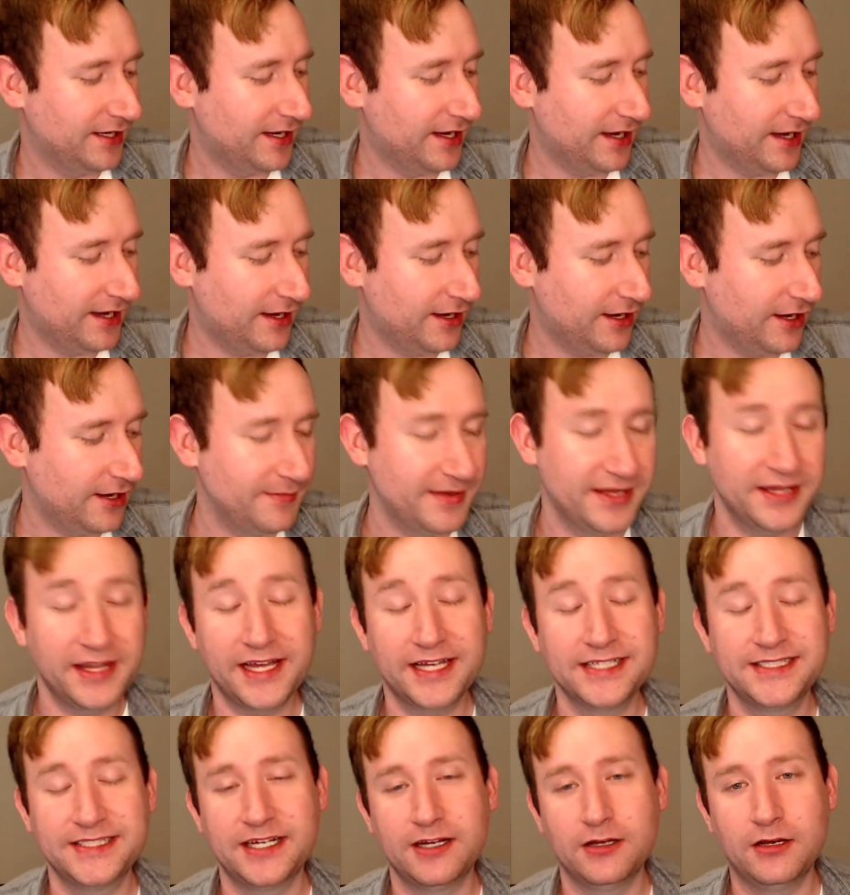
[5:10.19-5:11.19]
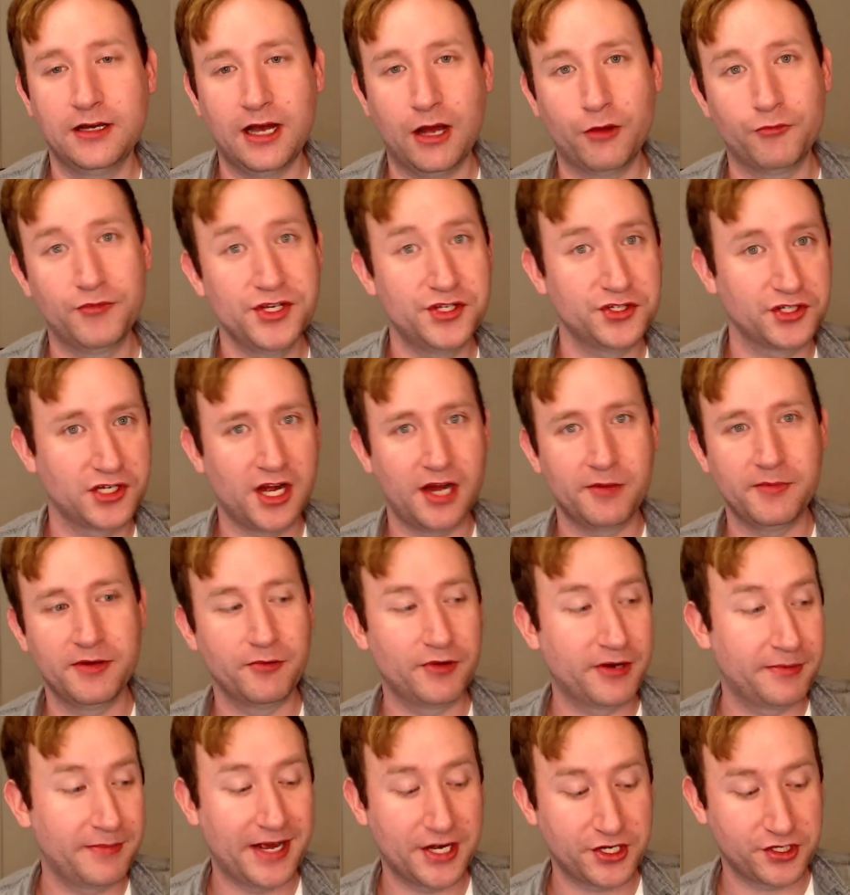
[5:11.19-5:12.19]
And like I said, I'll read your comment when
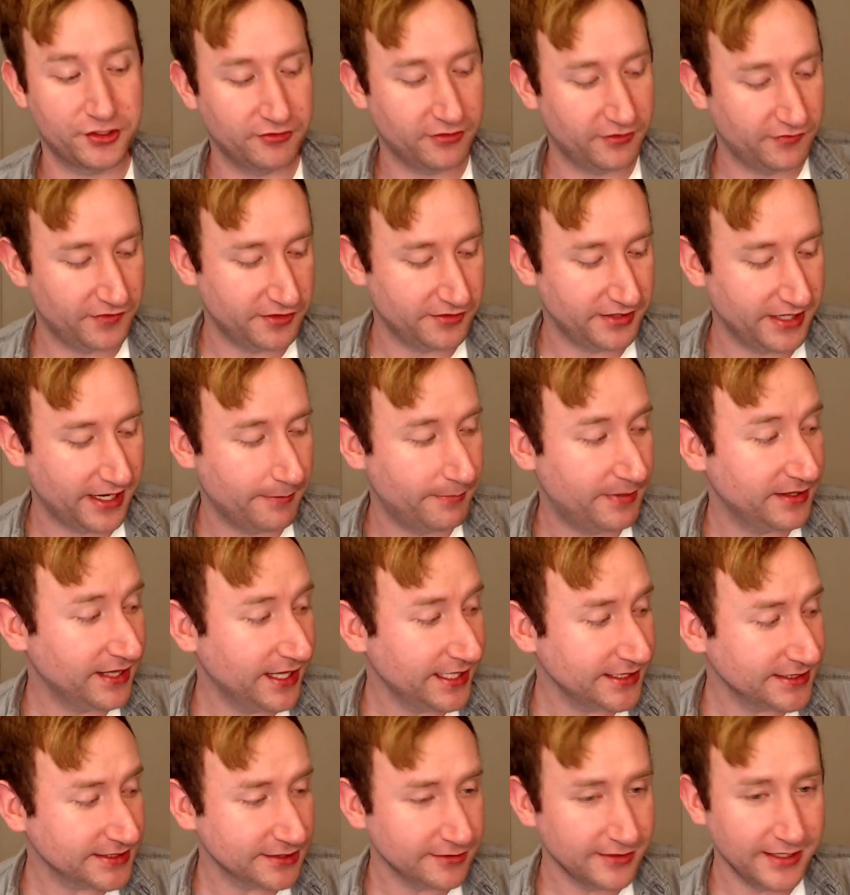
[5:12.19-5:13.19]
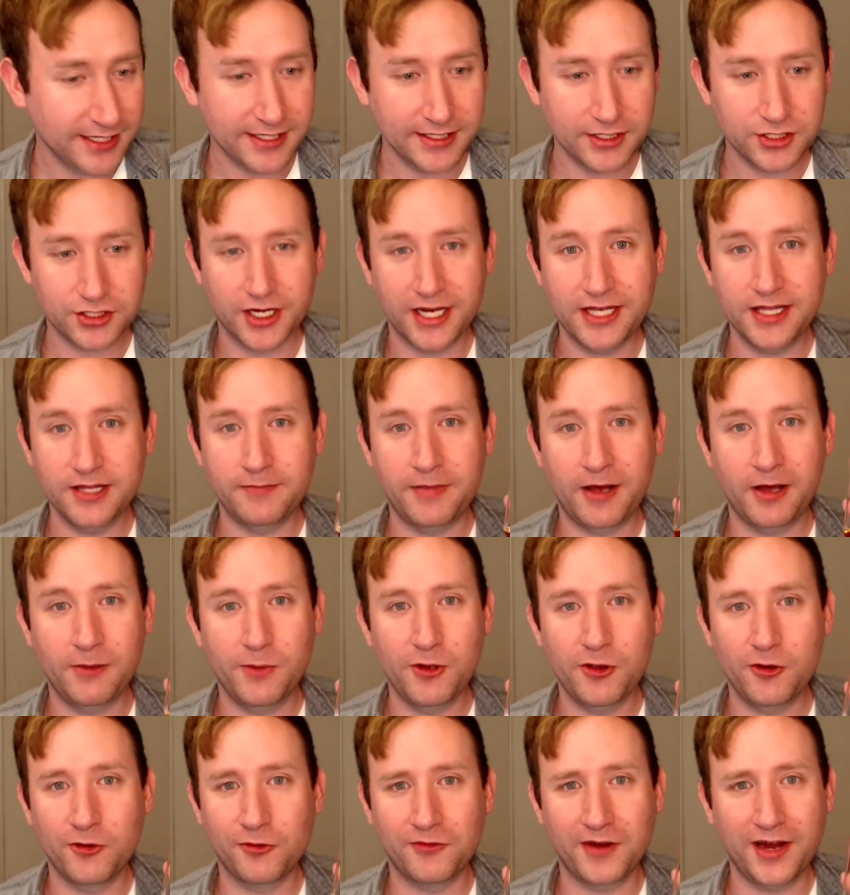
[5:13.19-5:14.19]
I'm actually reviewing it. But let's go ahead and try the
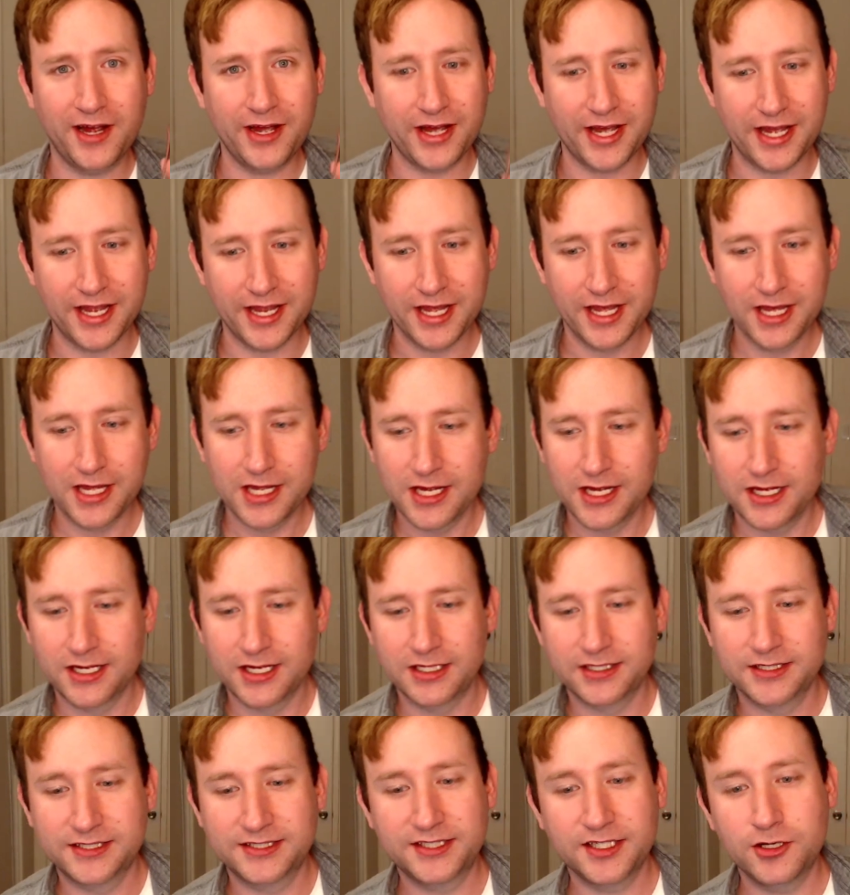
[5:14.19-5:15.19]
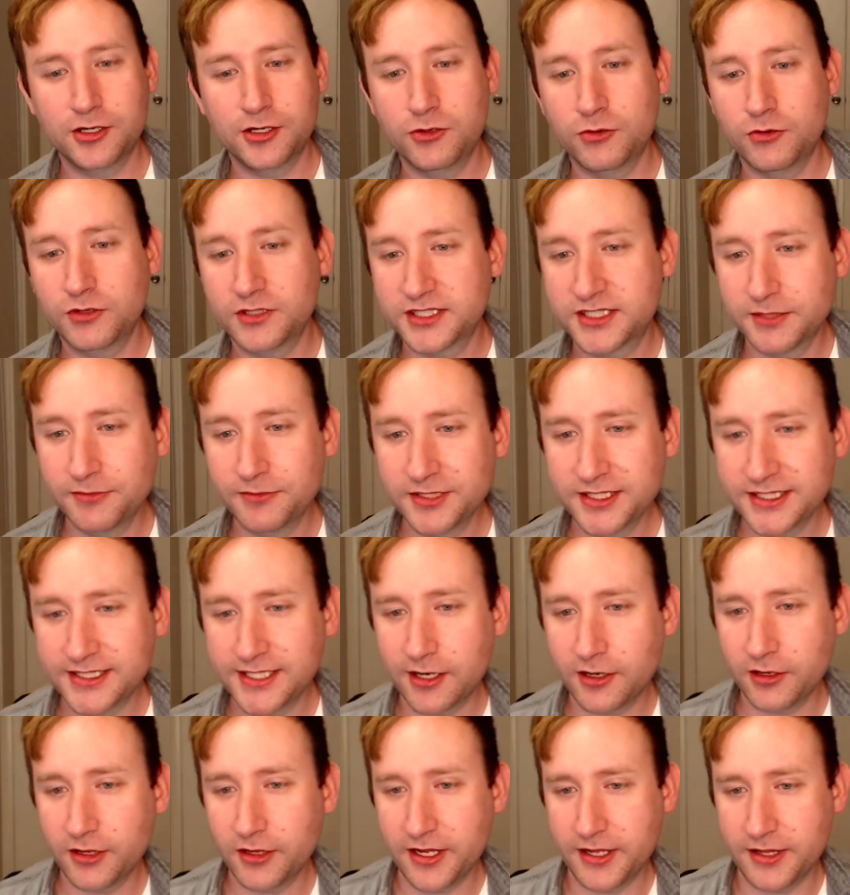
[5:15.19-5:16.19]
Balboa Rye. So someone said
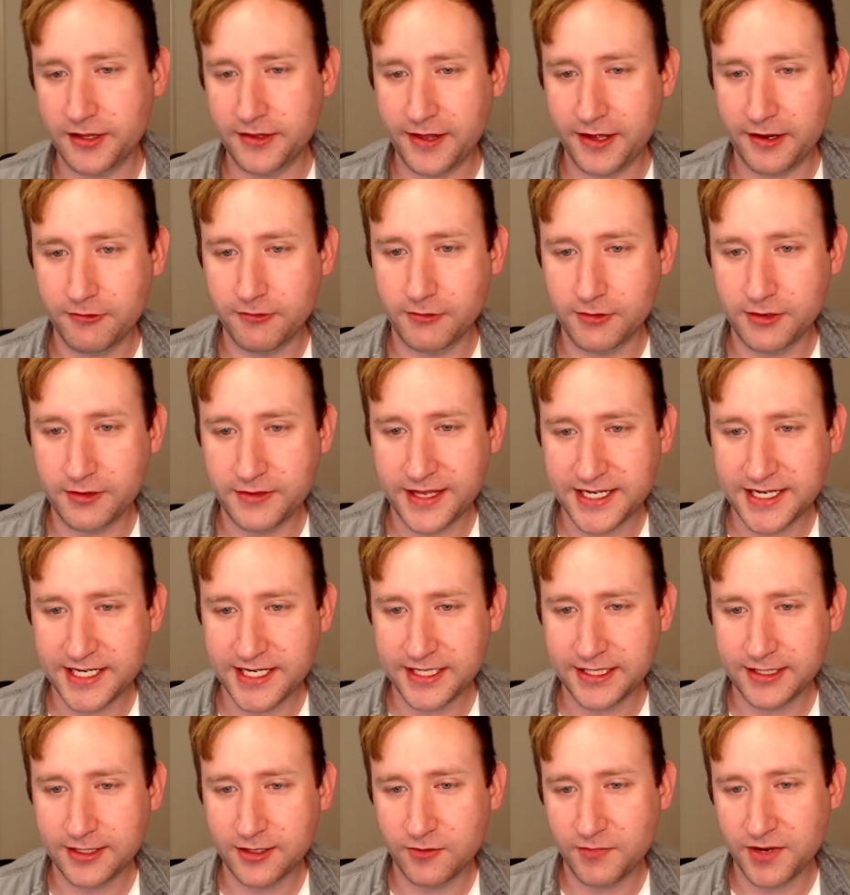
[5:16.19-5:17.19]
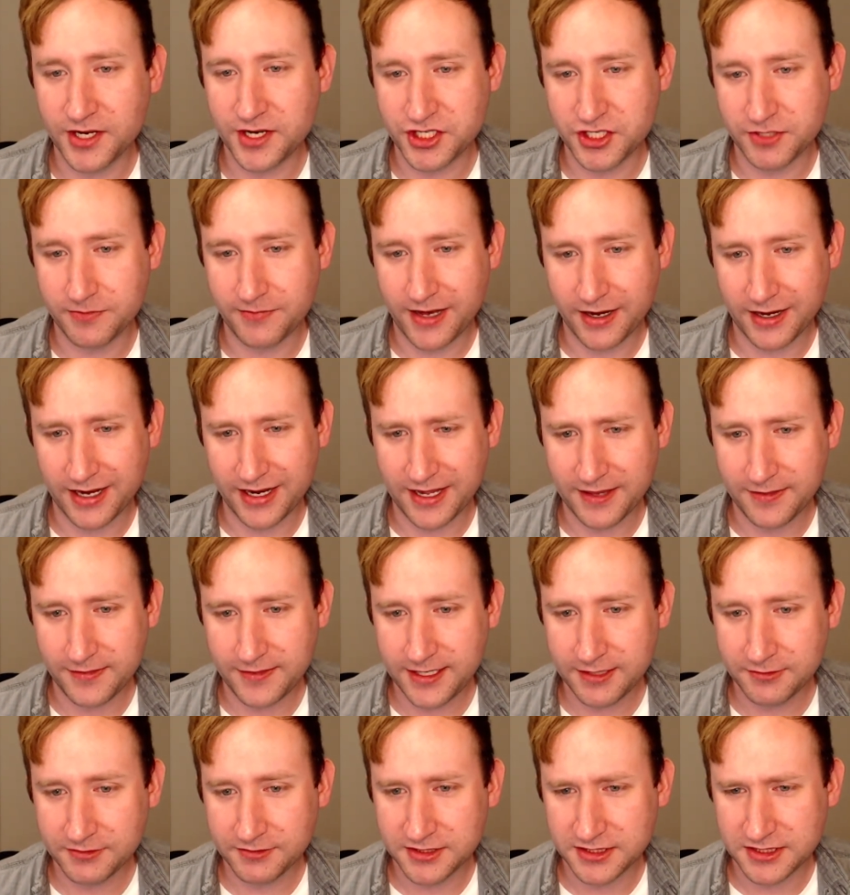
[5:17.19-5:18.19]
earlier that they didn't know much about it. I think
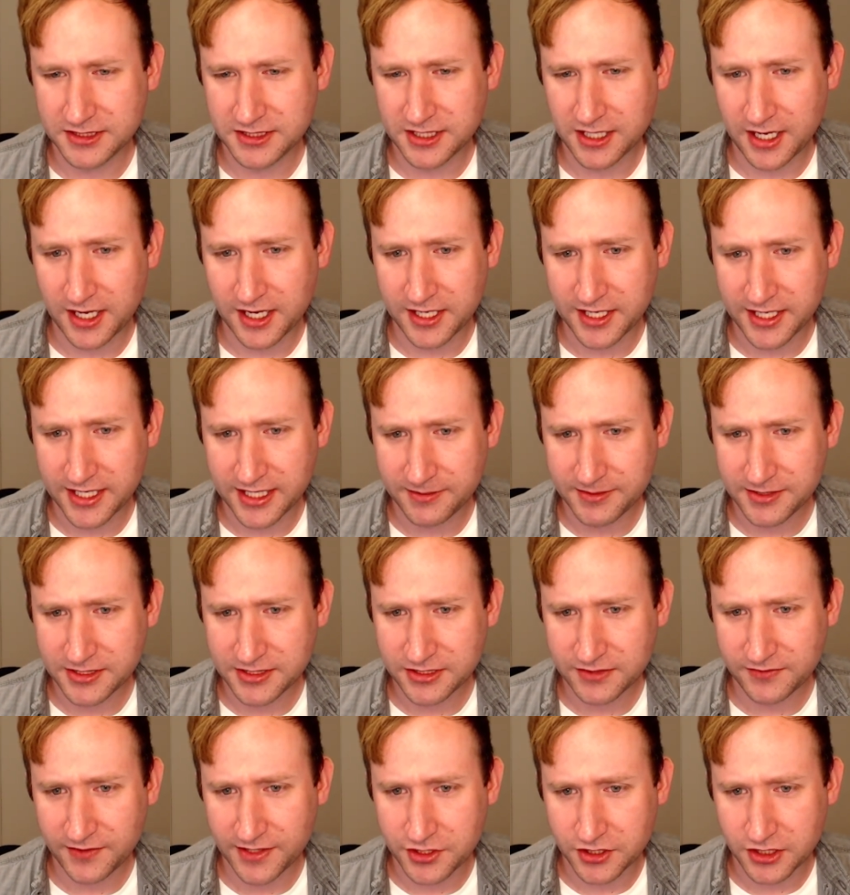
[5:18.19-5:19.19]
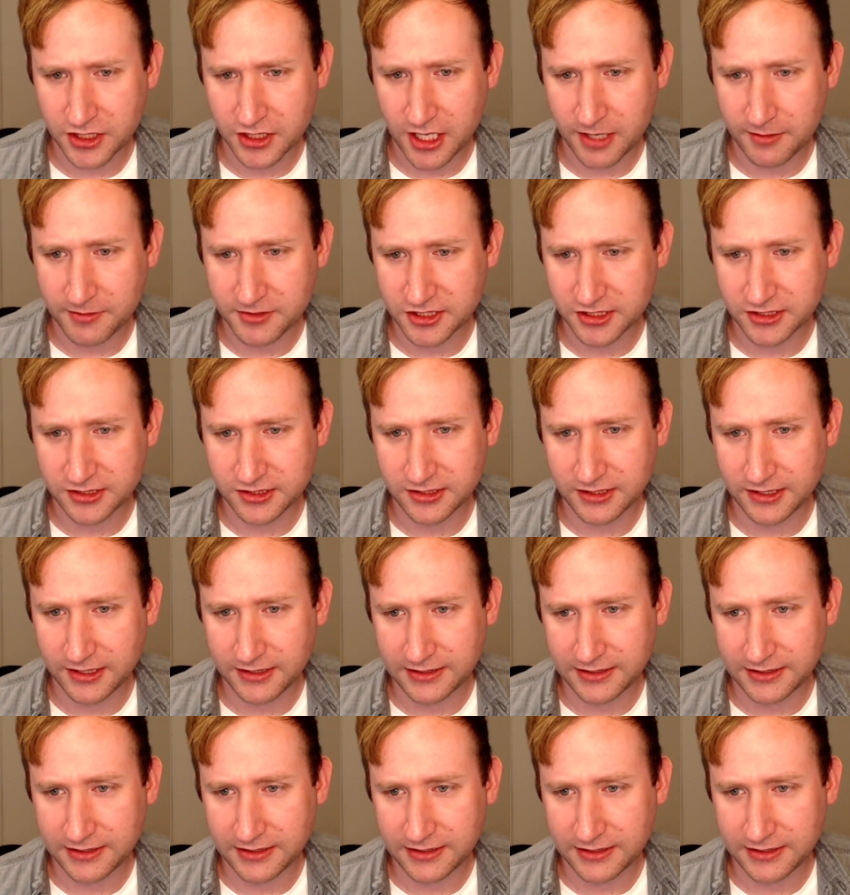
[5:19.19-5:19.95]
it was Donnie. Let me just find your comment. Just